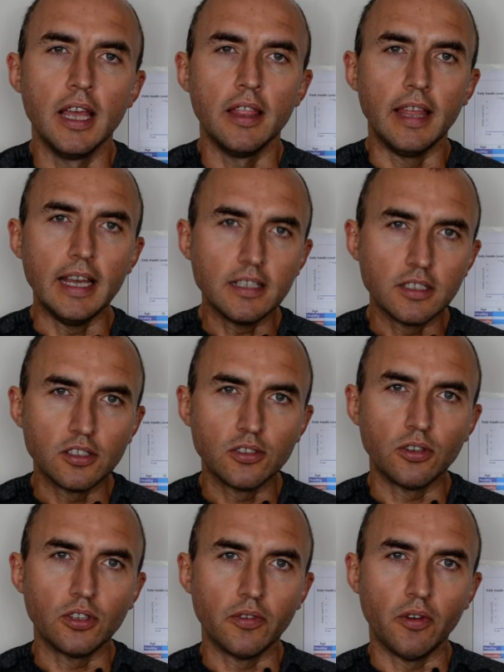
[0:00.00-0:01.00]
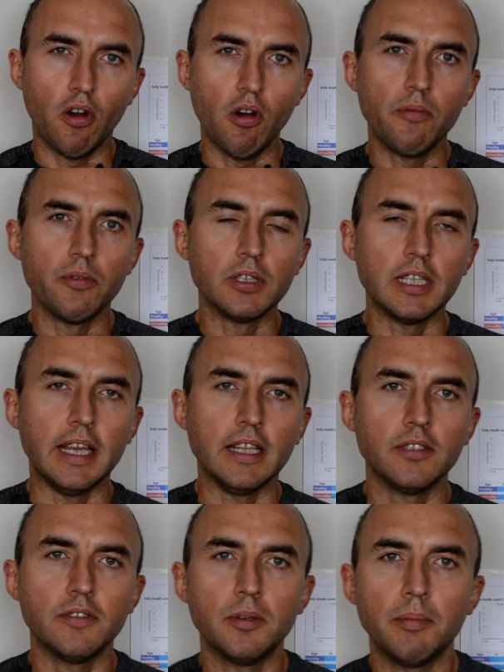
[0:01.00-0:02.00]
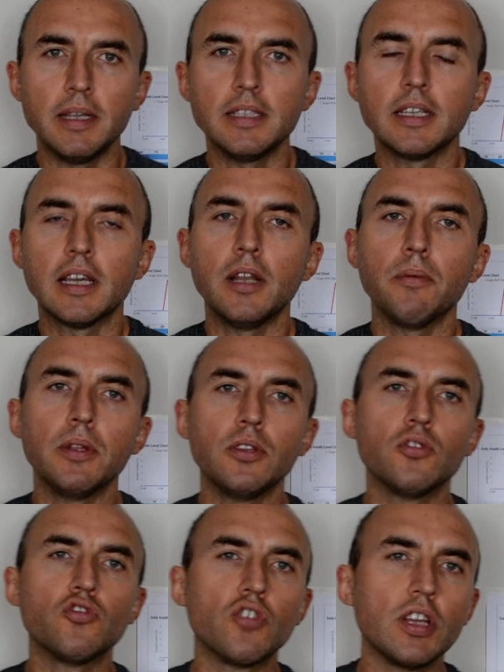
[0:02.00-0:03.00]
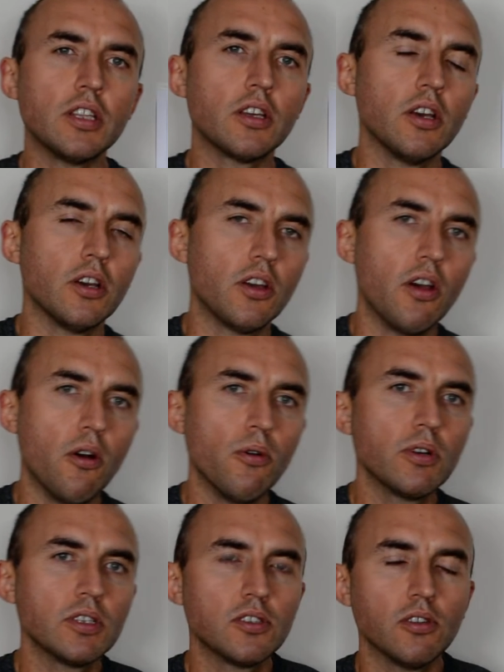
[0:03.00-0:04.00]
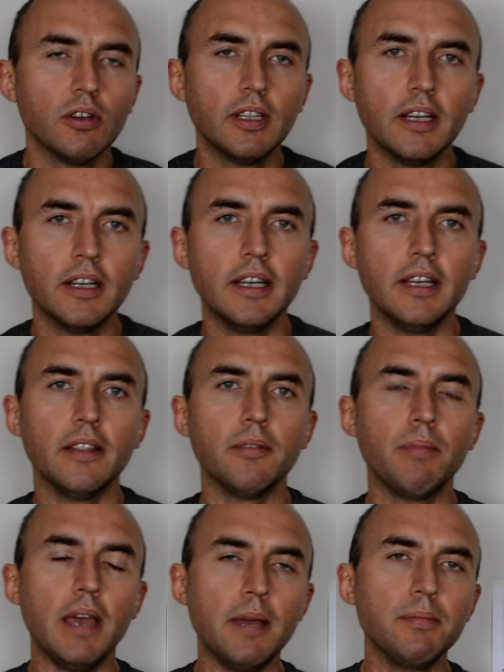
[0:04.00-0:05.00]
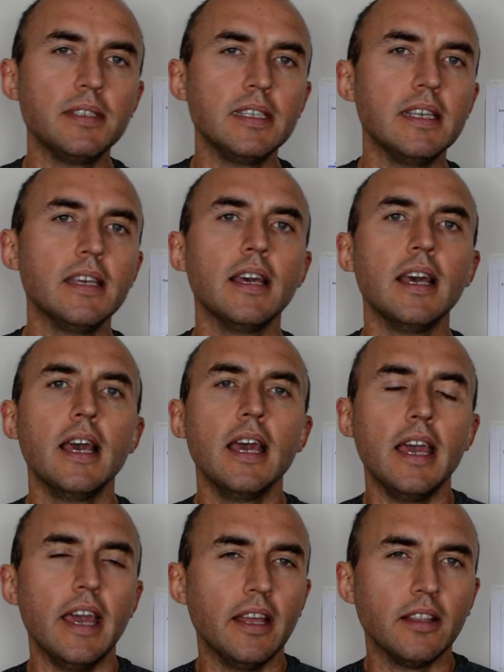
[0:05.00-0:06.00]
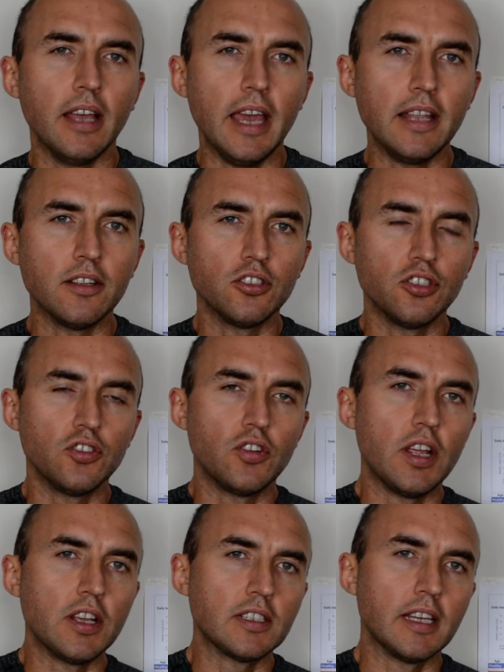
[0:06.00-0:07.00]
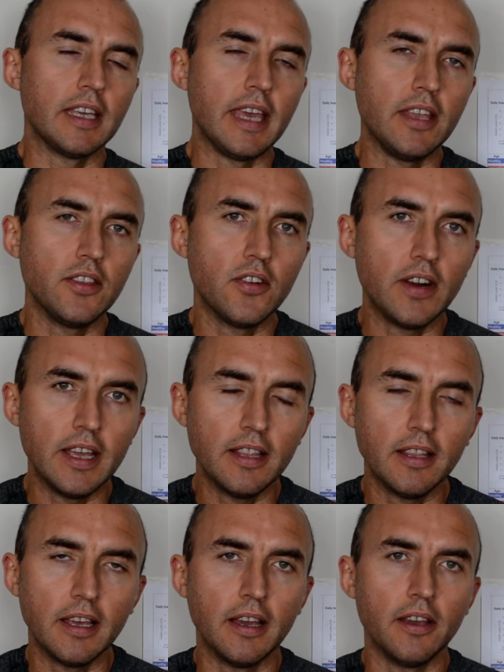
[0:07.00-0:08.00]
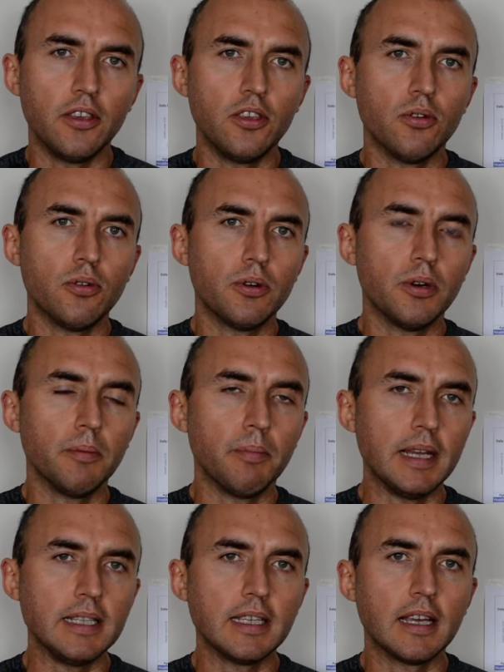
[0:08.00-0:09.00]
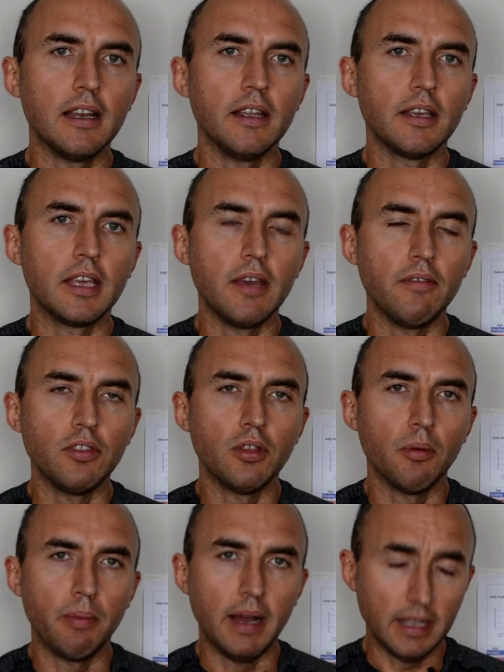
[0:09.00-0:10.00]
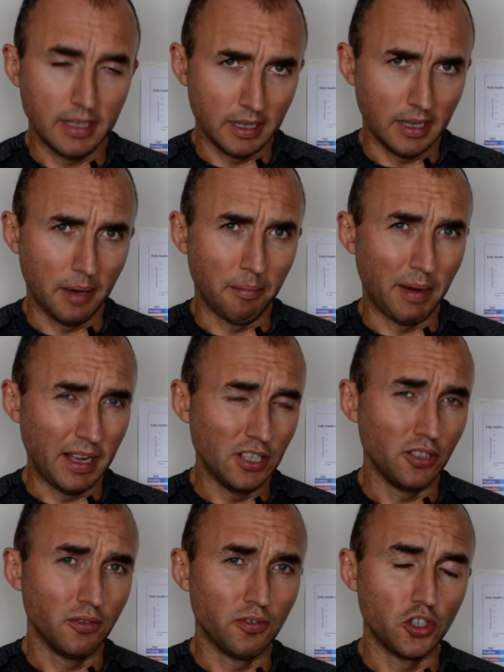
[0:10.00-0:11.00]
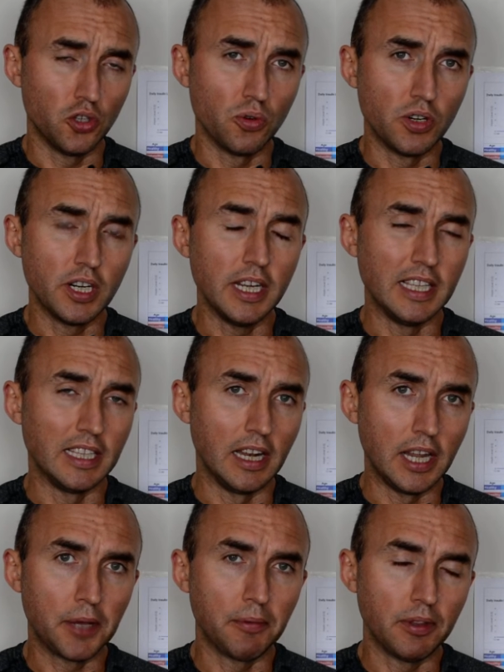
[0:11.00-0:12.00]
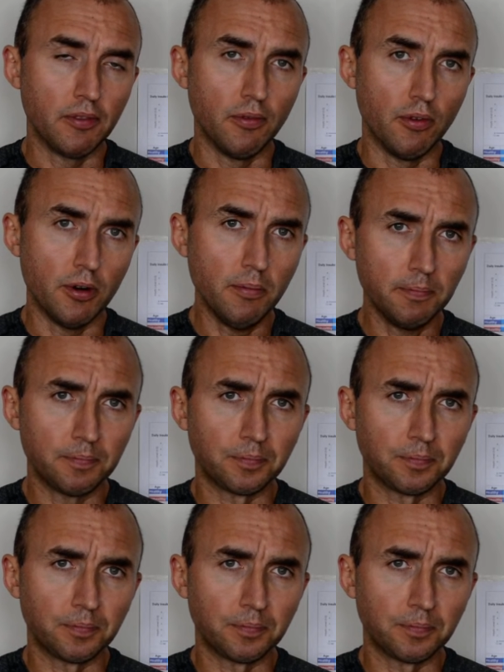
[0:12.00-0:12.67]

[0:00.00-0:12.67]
That's a sort of obvious answer. Basically, when you drink Coke, soda, and Pepsi and energy drinks like Gatorade, you're basically giving your body a bunch of sugar in the liquid form.